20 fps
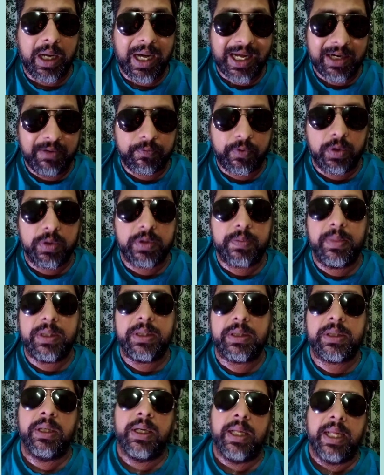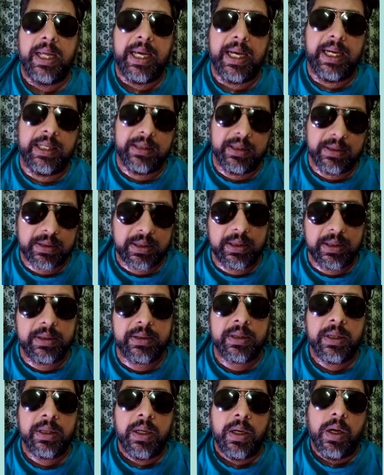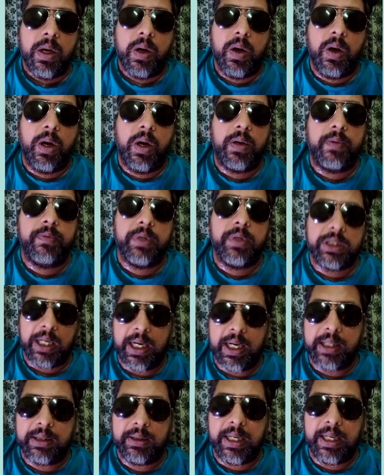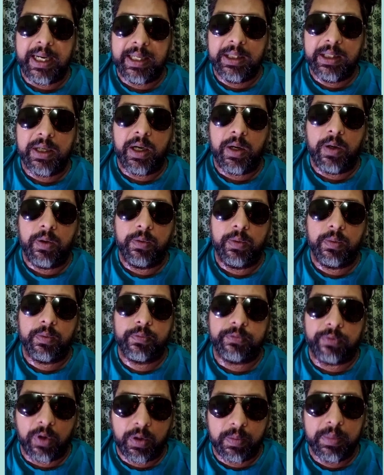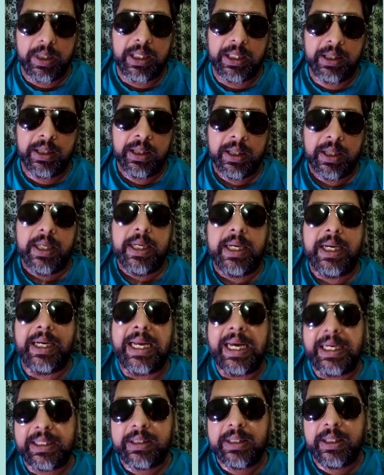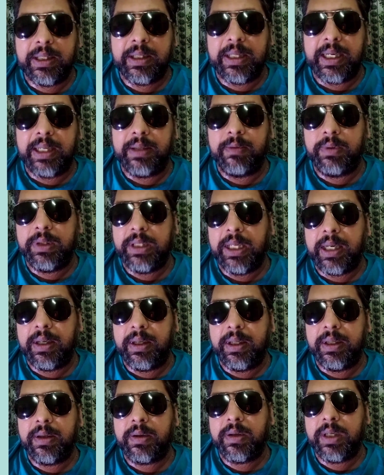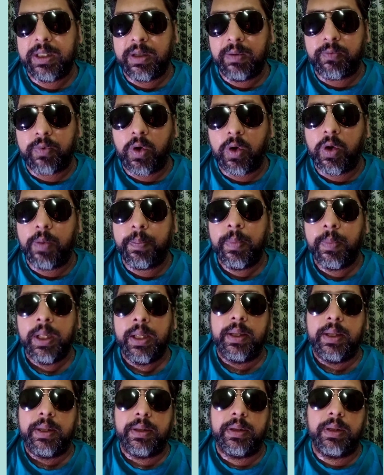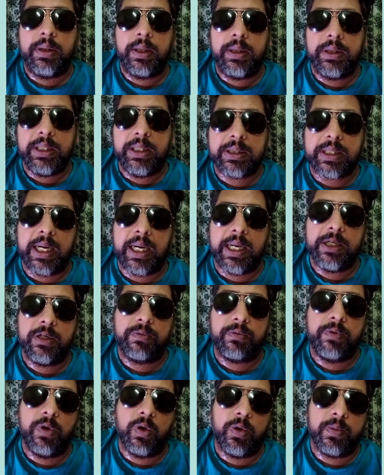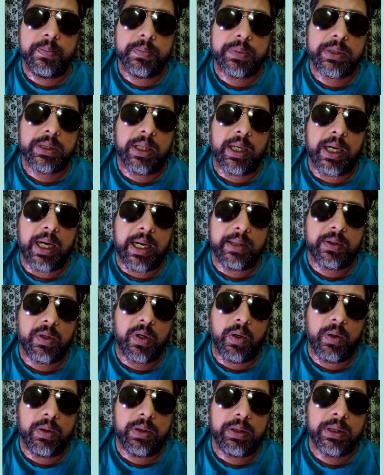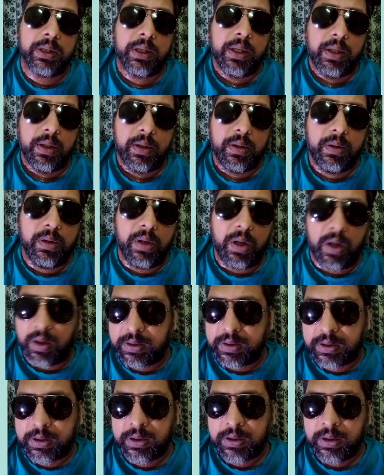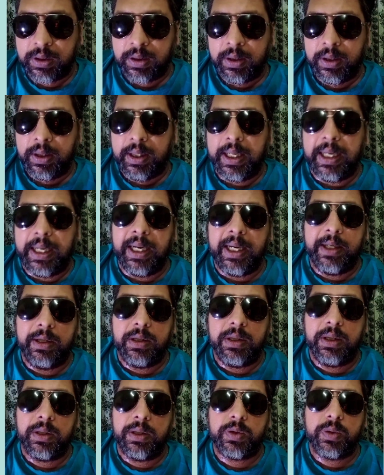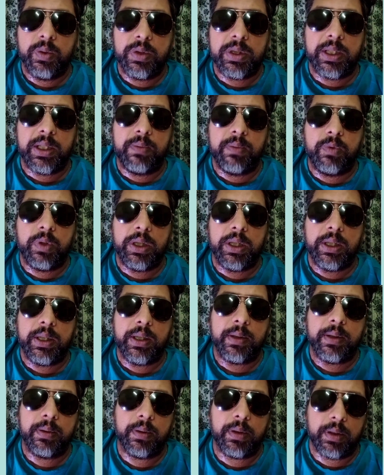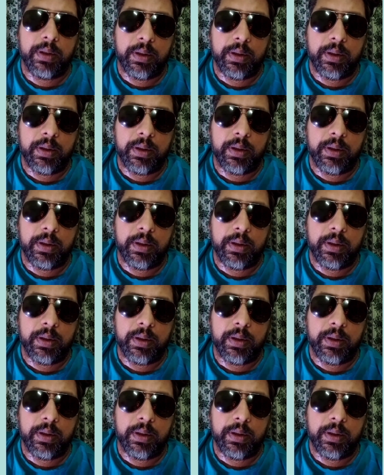enforcement agencies, or which are anyhow formally enacted and they are in written form, these kind of norms are called laws. And usually we